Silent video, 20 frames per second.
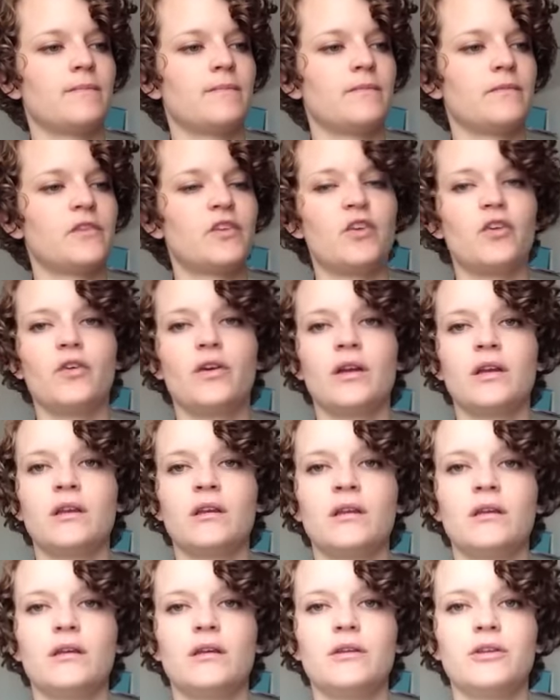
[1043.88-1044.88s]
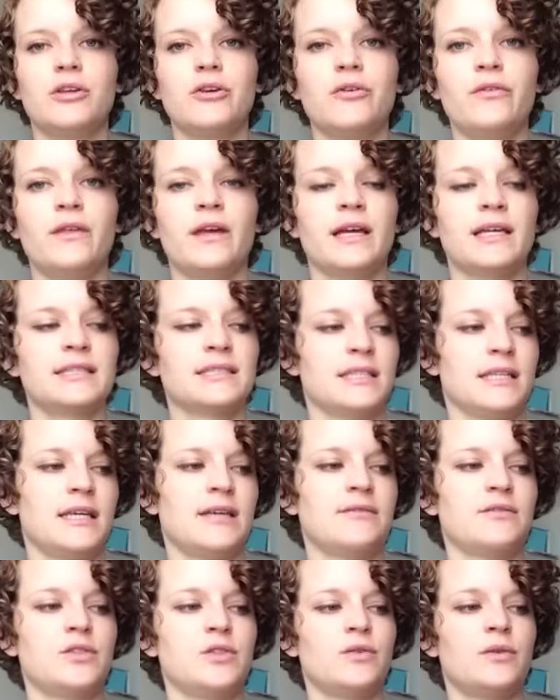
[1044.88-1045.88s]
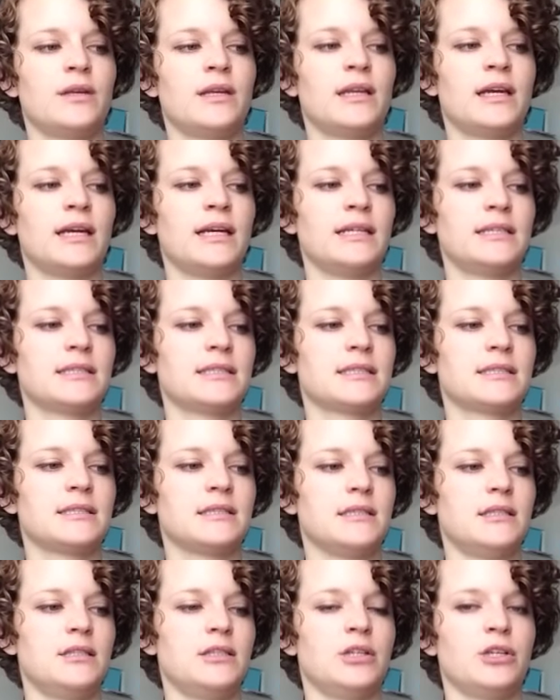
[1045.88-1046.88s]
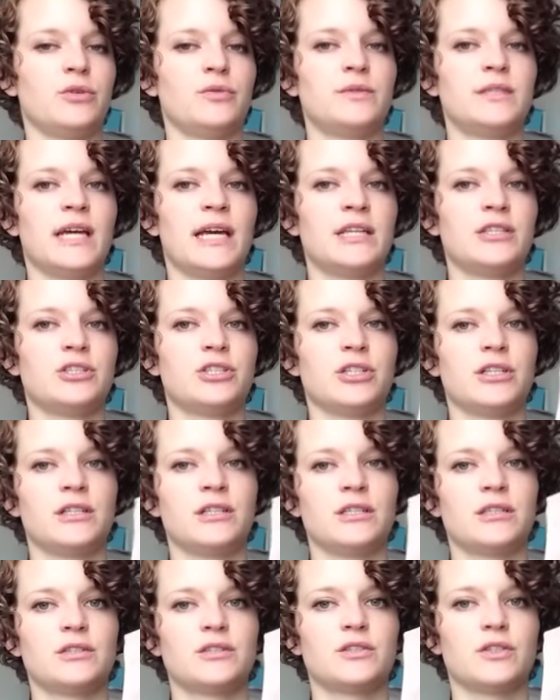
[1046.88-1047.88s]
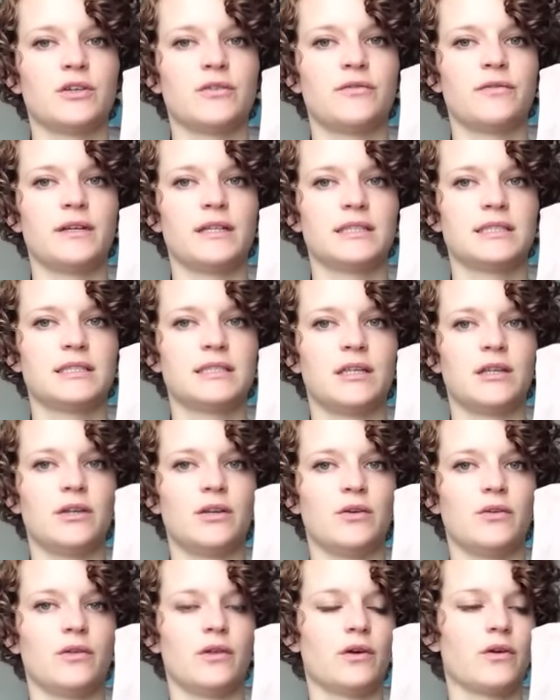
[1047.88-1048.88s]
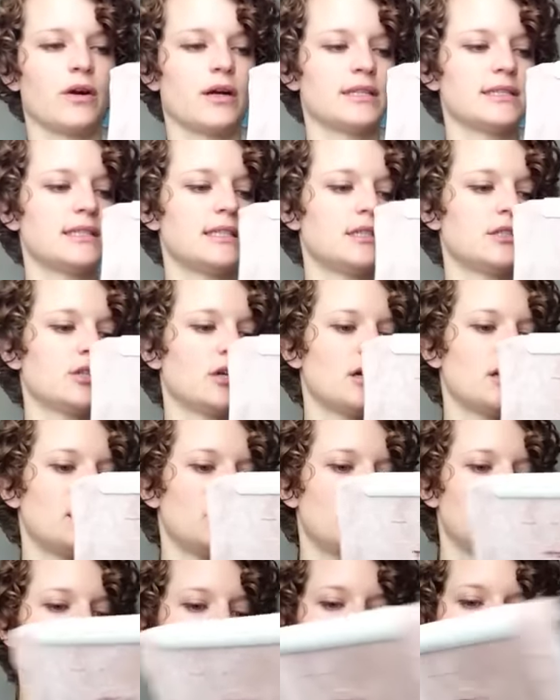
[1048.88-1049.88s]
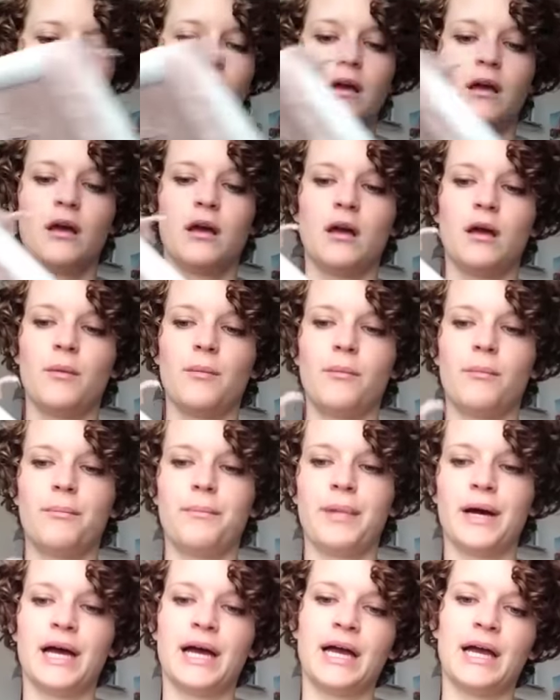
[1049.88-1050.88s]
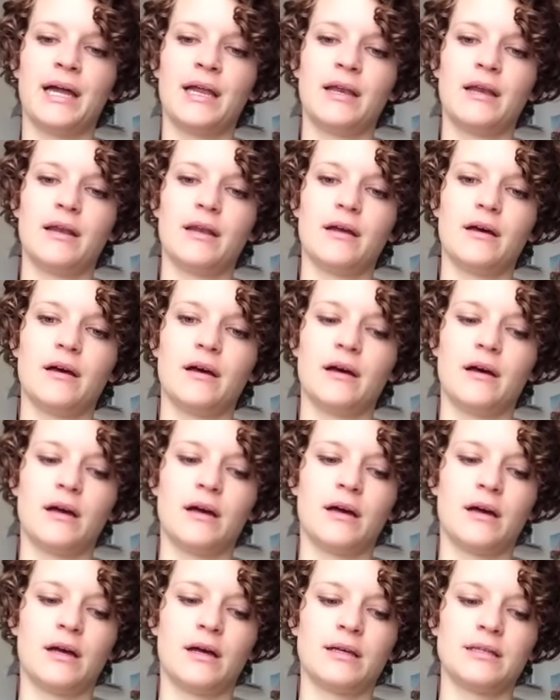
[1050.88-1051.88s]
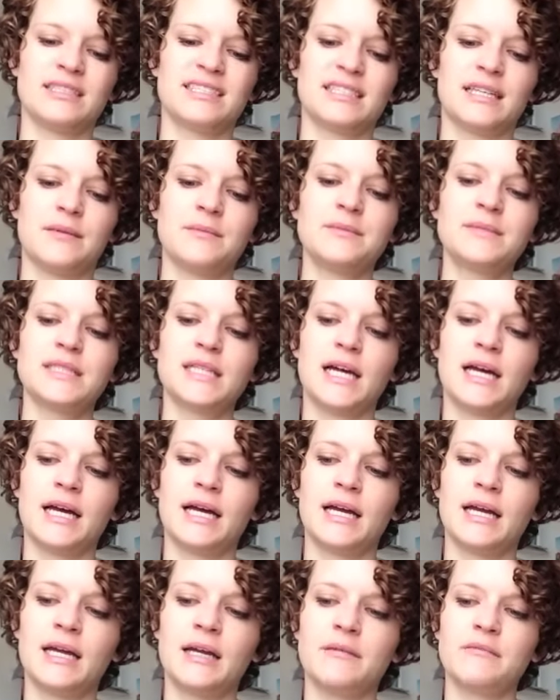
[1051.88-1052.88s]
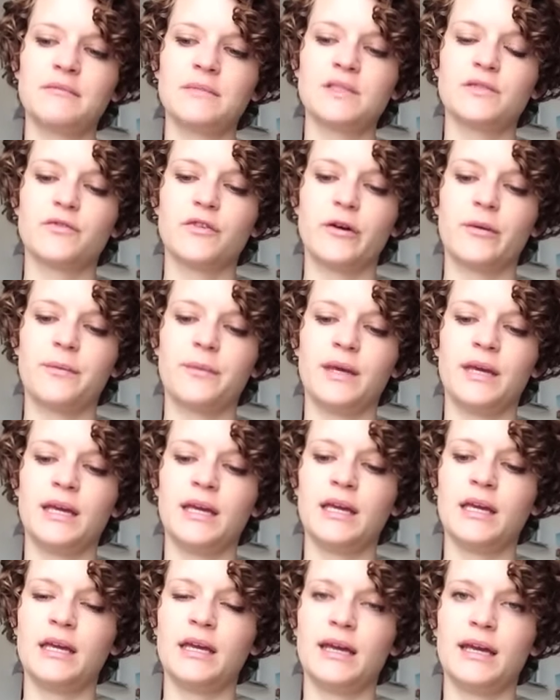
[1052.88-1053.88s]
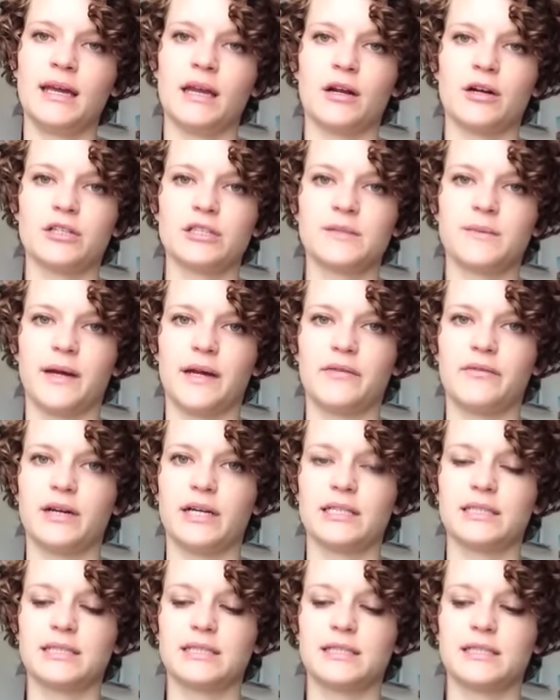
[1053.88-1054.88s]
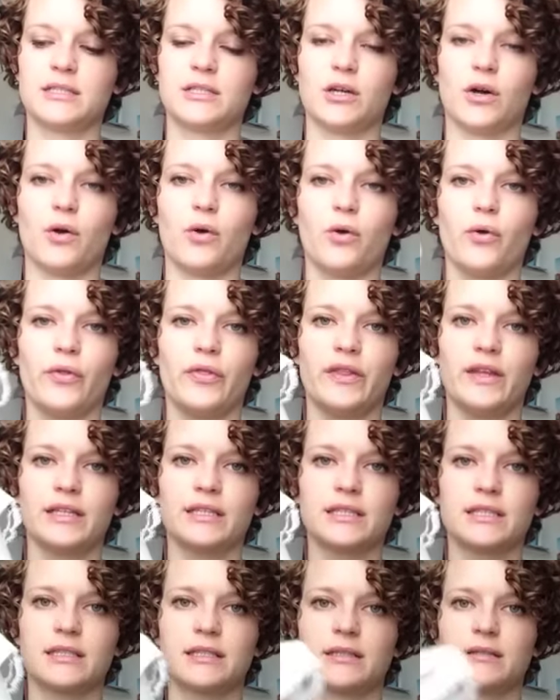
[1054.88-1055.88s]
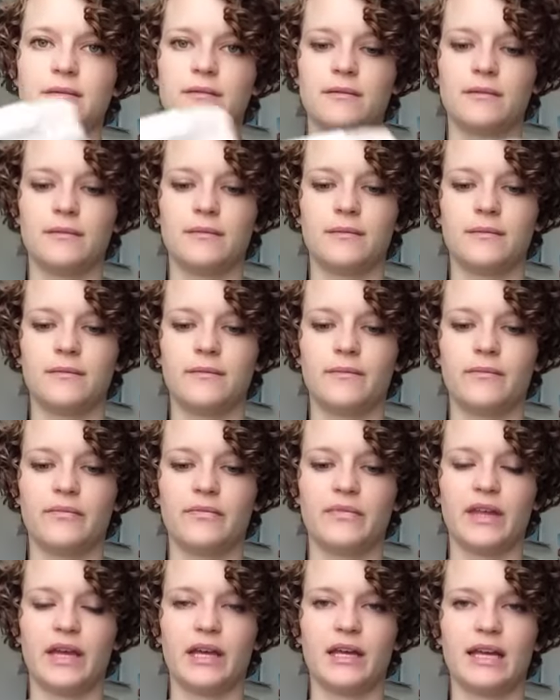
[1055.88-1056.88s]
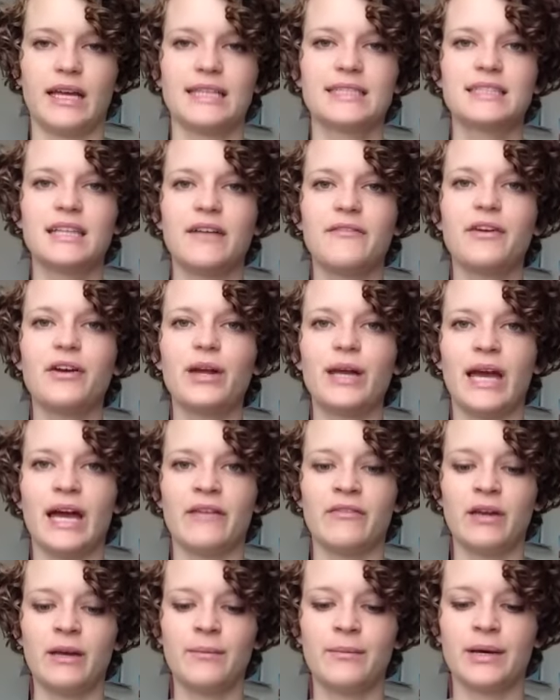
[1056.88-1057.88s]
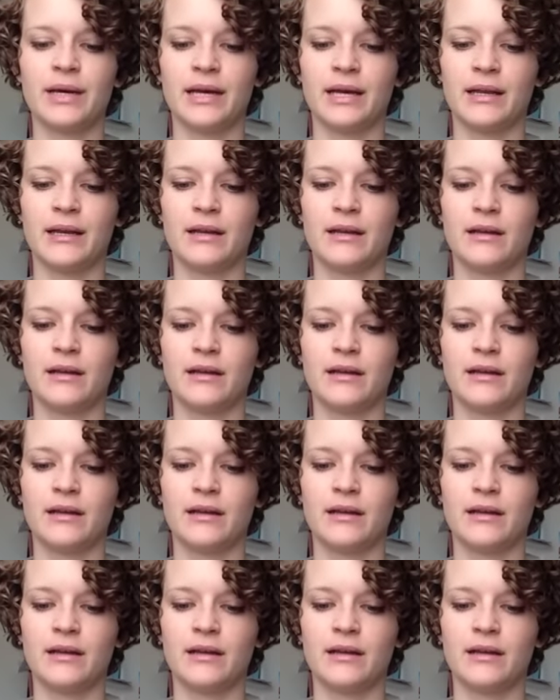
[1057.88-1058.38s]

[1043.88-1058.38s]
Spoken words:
so you can do this. It gives you a nice, tensioned surface to do the cross stitch on, but sometimes for me it hurts my wrist to hold this thing. It's not very heavy, but